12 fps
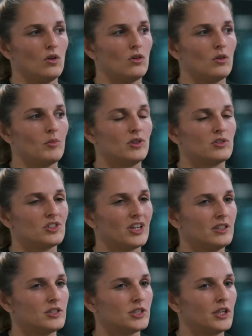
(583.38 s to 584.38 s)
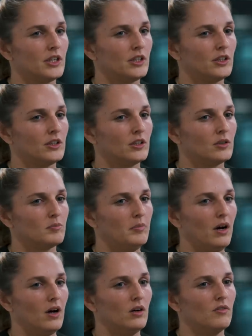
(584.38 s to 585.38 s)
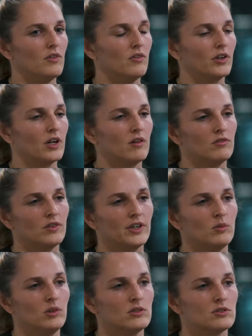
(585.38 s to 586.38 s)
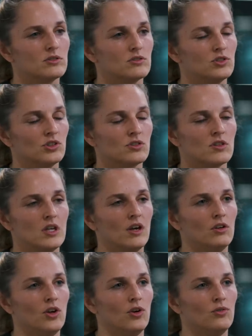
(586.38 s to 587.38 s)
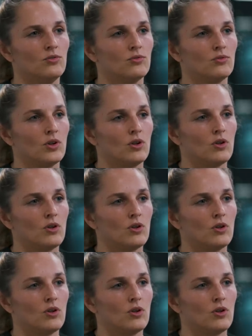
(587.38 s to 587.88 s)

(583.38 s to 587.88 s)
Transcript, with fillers: The most challenging part of the recovery was just the unknown.